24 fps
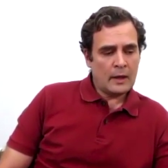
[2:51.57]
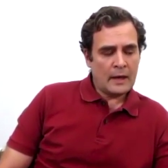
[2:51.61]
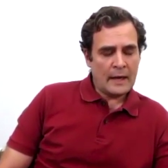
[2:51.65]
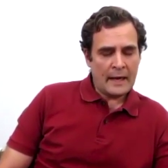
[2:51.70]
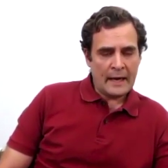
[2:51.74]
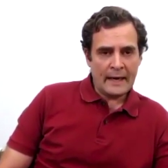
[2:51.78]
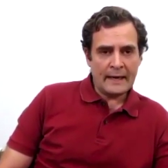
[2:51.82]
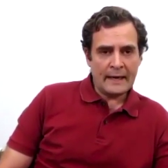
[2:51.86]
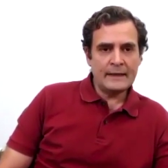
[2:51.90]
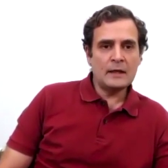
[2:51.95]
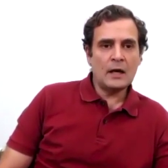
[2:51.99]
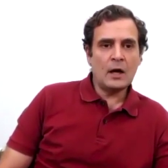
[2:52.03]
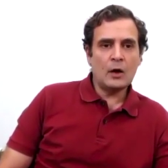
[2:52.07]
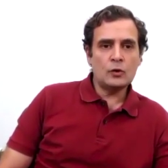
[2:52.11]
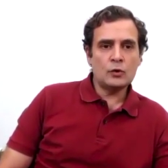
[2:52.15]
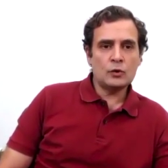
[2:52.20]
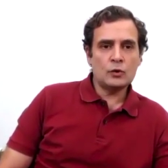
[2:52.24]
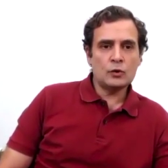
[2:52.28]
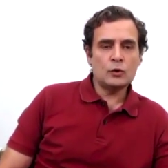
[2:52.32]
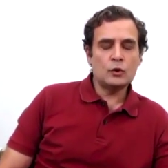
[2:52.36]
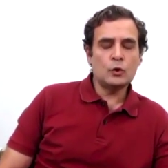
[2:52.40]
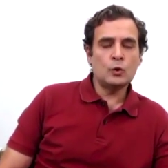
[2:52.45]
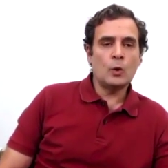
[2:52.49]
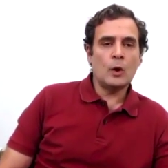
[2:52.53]

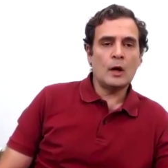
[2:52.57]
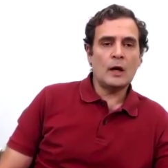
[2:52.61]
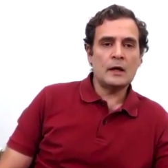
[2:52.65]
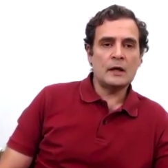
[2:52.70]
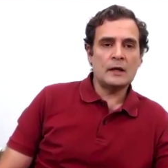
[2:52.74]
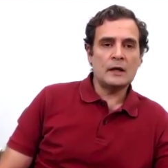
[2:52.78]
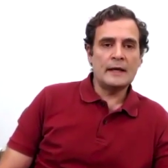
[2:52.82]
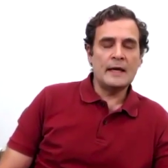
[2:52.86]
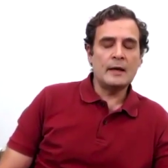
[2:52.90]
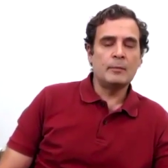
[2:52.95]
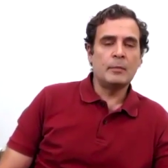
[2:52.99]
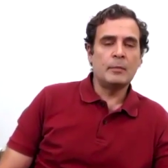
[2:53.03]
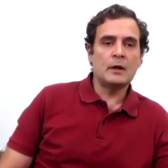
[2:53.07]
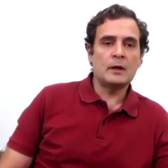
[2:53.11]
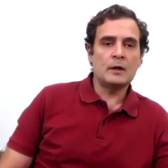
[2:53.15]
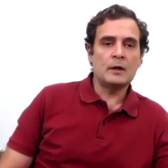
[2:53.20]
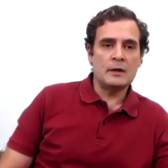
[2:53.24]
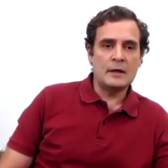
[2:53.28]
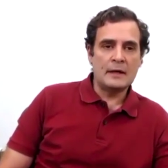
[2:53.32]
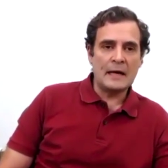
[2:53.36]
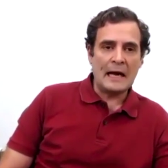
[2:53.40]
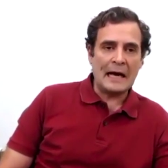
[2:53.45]
handout to our labor